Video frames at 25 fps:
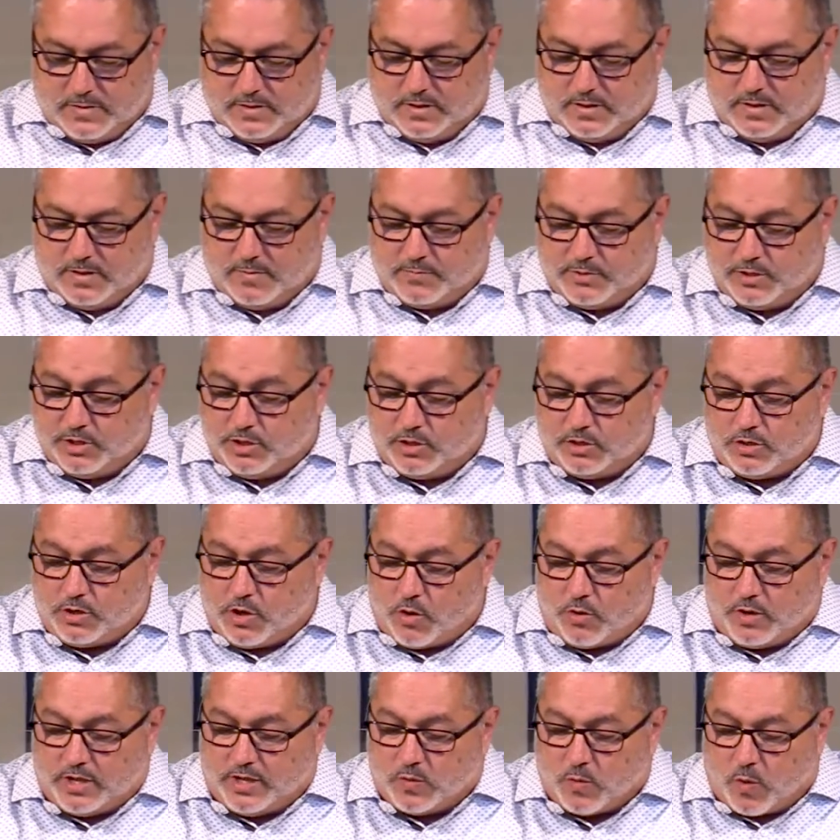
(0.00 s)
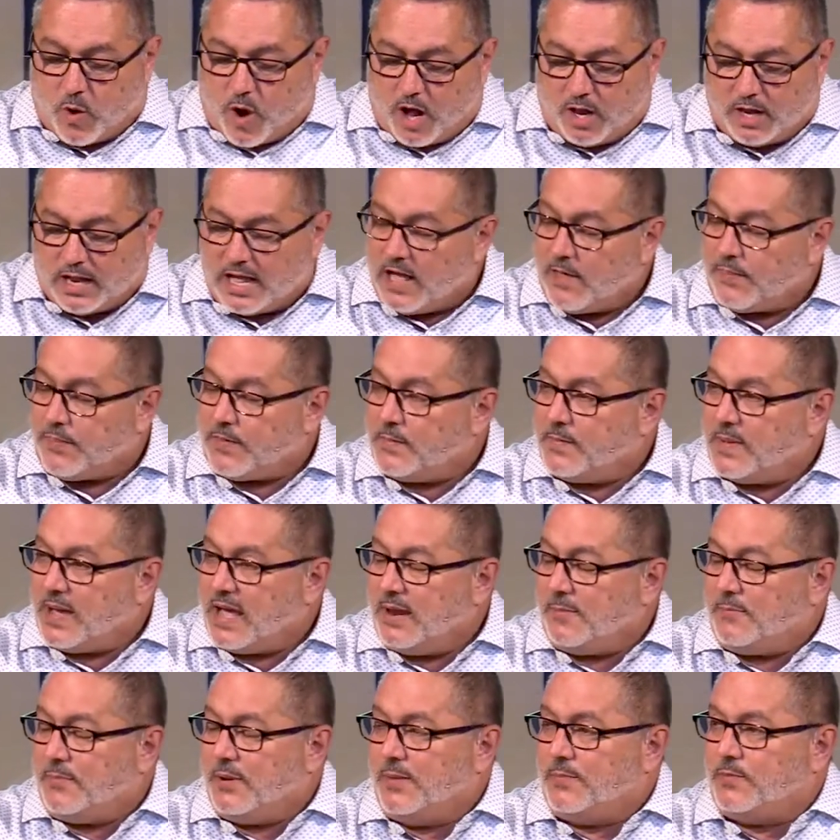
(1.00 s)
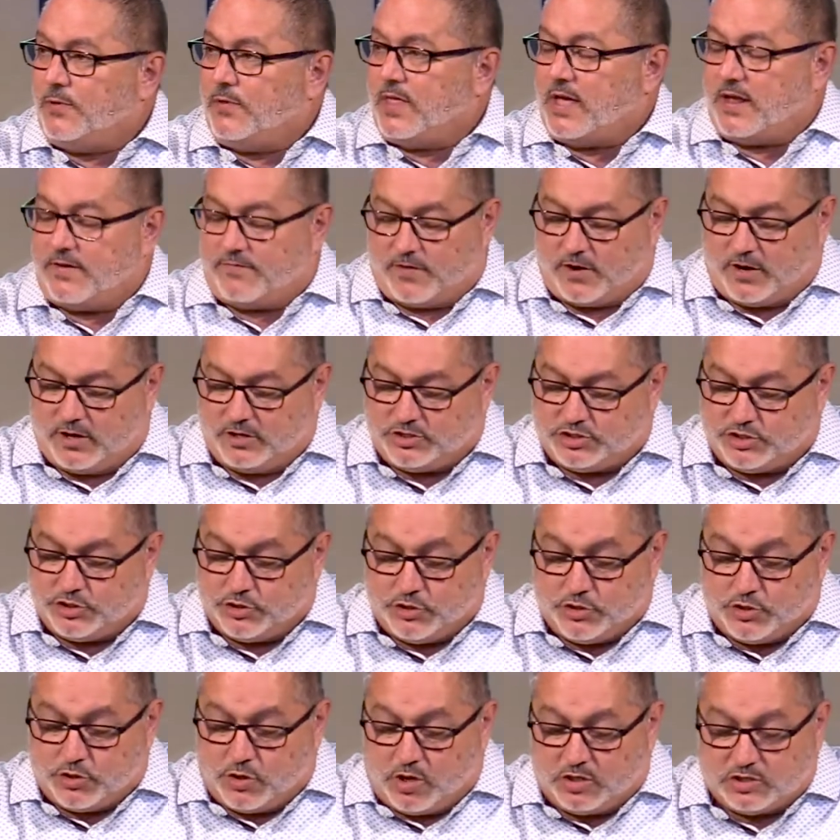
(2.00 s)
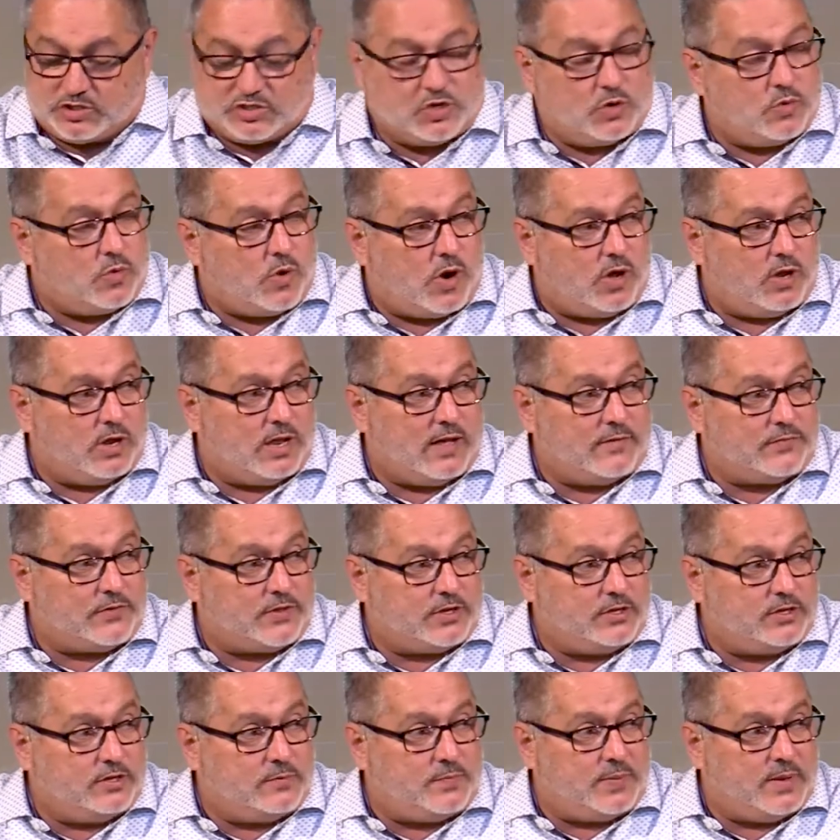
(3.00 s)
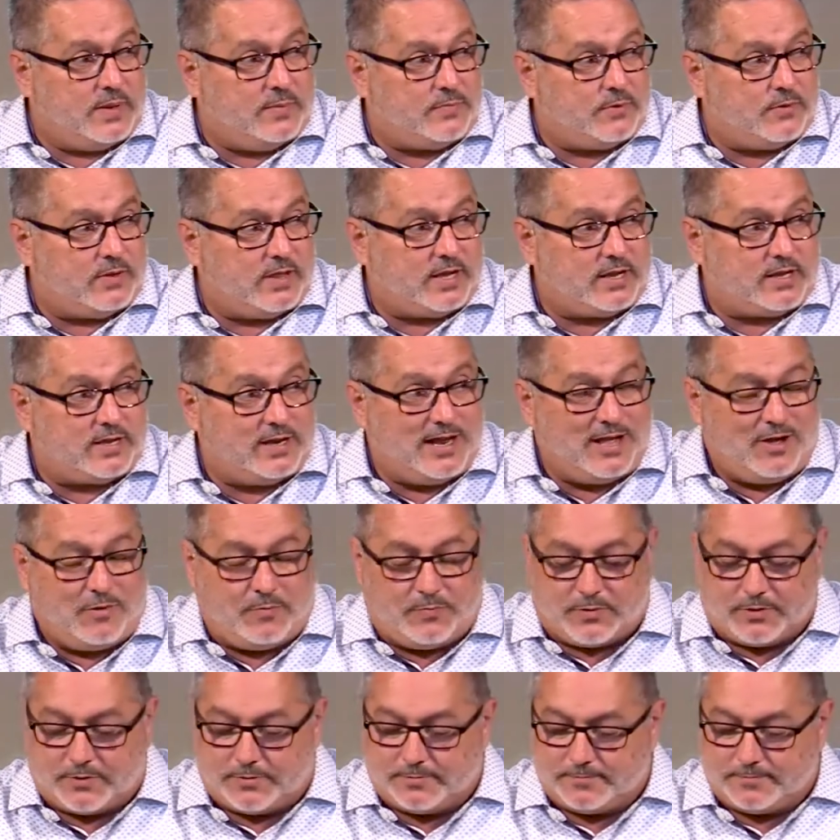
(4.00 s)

But you don't only wall out the bad people that have hurt you, you also wall out the good people that could help you.